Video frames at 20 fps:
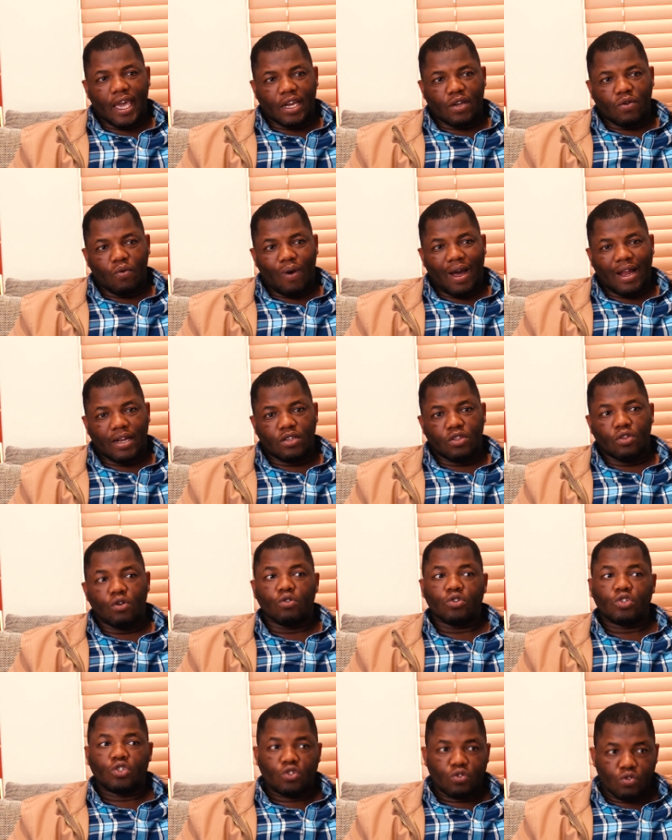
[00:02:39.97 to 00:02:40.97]
at what
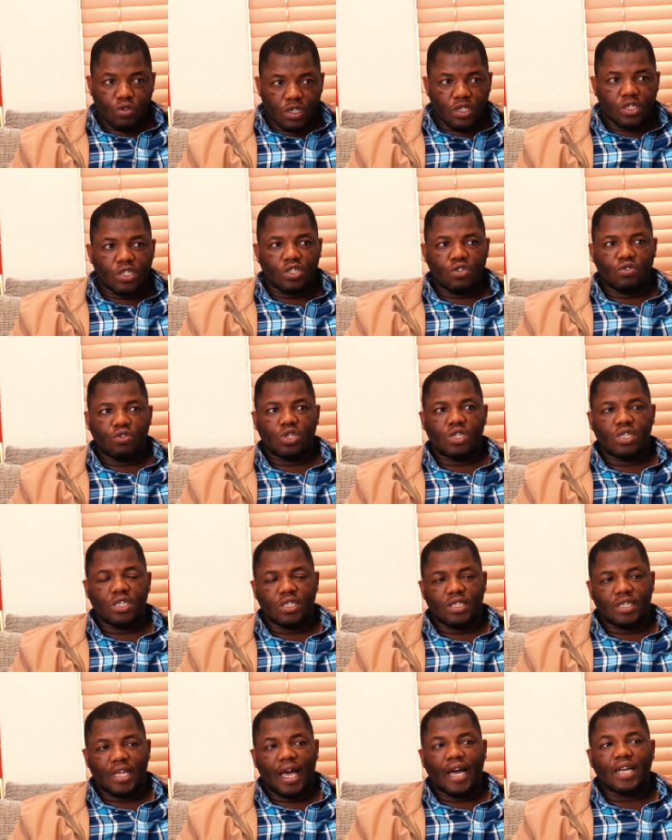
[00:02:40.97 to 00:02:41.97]
those two
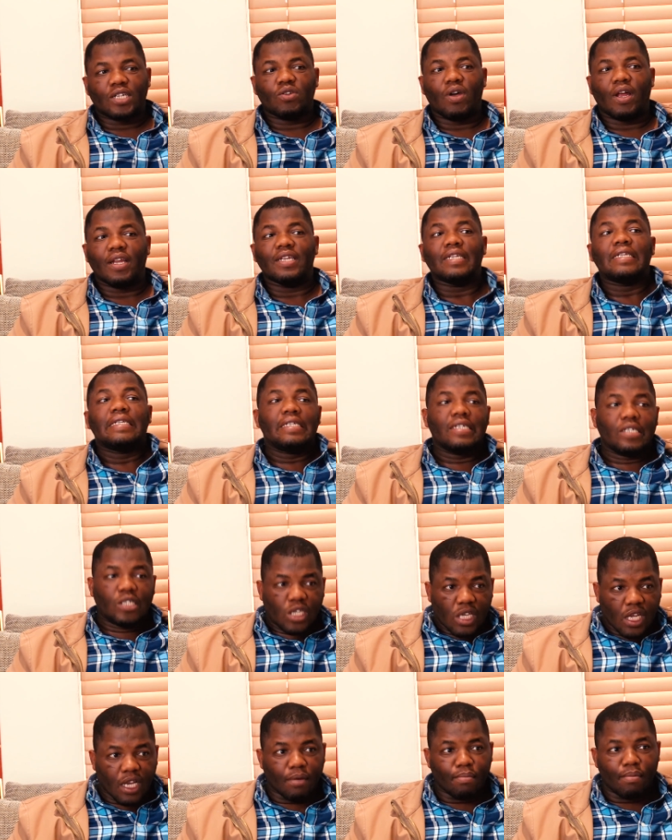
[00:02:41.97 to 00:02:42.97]
institutions are actually
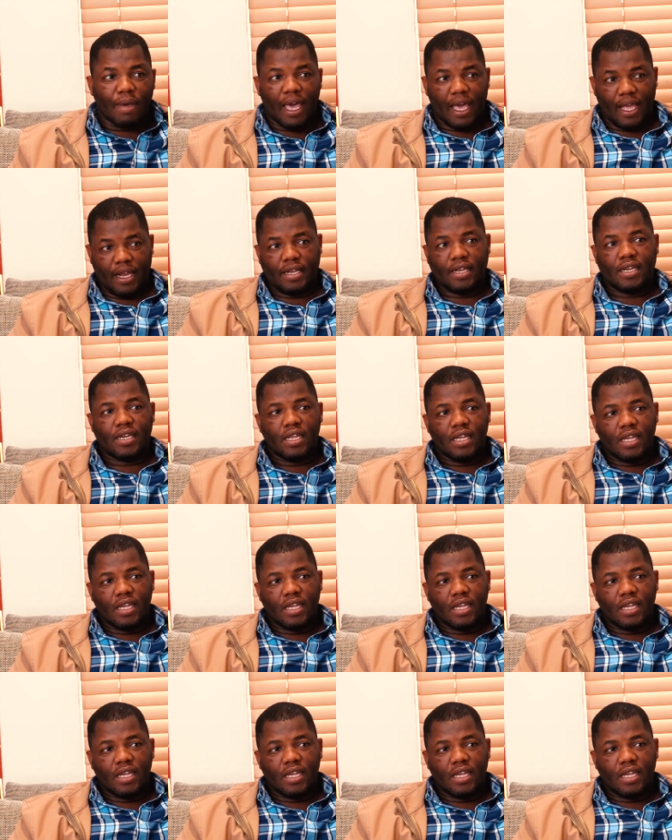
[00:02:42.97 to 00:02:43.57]
teaching men